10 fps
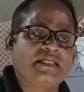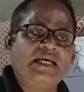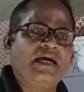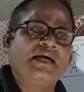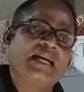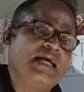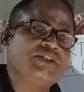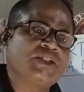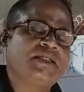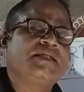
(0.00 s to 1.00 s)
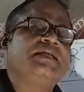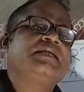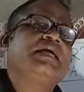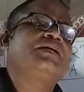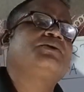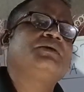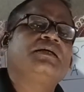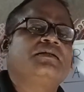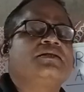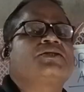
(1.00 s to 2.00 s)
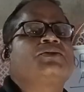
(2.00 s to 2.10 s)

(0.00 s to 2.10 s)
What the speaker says: Clear? Grandchildren get to hear the